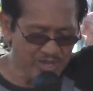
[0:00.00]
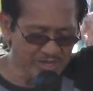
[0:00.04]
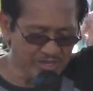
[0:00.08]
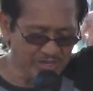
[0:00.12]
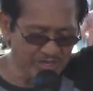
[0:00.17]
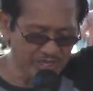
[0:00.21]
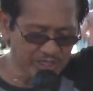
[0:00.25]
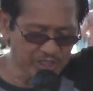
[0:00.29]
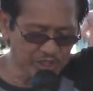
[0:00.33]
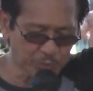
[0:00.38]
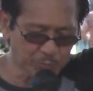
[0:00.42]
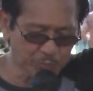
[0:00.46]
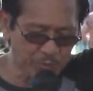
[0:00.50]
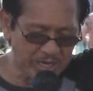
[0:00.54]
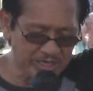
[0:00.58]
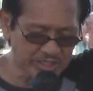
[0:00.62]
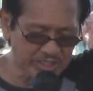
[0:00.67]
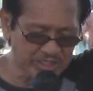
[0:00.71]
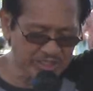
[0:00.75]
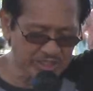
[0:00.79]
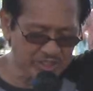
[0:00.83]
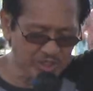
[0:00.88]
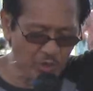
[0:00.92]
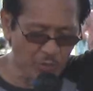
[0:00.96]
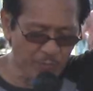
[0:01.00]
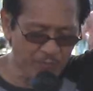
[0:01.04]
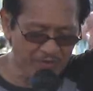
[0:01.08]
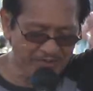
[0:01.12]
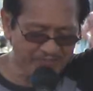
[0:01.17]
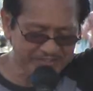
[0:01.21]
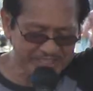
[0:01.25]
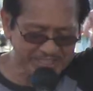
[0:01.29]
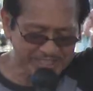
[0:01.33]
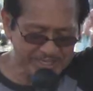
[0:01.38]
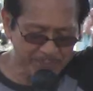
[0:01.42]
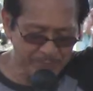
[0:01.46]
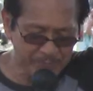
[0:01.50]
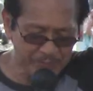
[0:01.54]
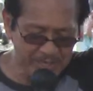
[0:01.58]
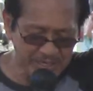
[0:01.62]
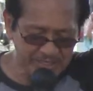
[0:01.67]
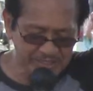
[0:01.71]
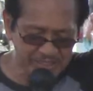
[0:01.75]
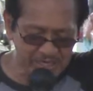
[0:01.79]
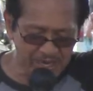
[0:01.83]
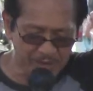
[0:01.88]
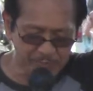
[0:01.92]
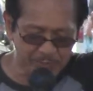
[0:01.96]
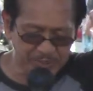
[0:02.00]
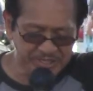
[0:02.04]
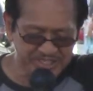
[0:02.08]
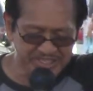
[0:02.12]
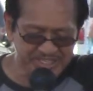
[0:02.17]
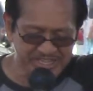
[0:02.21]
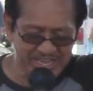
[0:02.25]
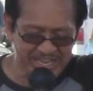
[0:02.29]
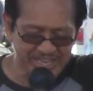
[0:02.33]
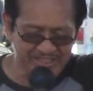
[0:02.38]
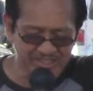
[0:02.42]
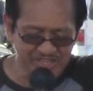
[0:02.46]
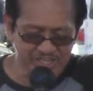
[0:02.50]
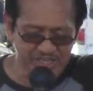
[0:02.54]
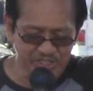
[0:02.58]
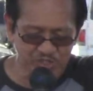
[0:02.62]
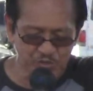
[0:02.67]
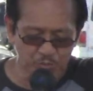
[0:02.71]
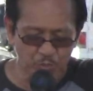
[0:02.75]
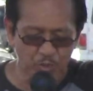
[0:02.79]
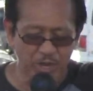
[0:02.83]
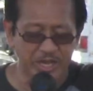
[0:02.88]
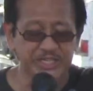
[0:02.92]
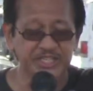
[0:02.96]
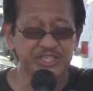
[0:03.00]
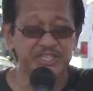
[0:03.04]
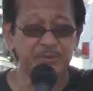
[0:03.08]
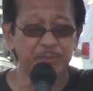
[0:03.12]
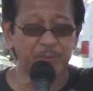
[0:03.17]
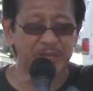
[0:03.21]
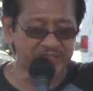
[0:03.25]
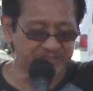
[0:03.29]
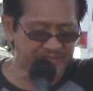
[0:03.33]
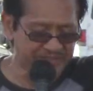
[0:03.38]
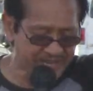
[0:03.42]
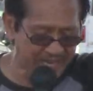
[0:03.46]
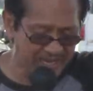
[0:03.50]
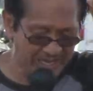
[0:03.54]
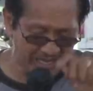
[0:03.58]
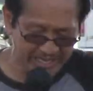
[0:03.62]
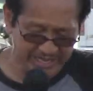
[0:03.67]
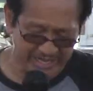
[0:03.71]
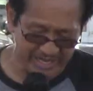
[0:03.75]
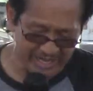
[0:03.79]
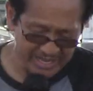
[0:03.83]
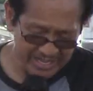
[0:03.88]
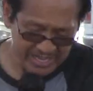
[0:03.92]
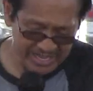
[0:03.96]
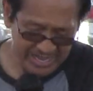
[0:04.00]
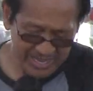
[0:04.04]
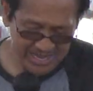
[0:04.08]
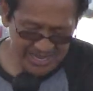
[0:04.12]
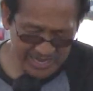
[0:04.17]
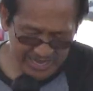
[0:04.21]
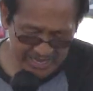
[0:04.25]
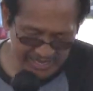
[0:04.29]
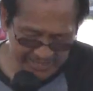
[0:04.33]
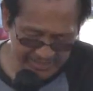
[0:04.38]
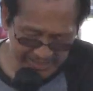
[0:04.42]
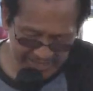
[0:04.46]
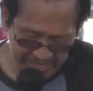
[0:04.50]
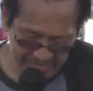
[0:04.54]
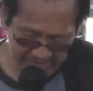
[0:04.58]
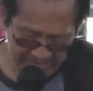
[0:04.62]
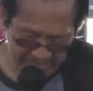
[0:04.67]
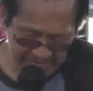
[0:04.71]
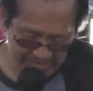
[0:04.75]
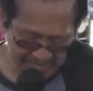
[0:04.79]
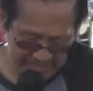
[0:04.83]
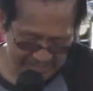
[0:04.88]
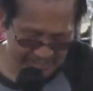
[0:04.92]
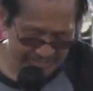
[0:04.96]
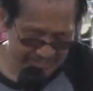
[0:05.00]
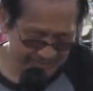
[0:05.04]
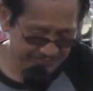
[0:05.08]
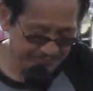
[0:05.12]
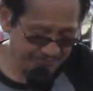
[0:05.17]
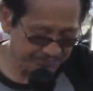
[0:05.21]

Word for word: God's process of acceptance happens not just once, but daily. And then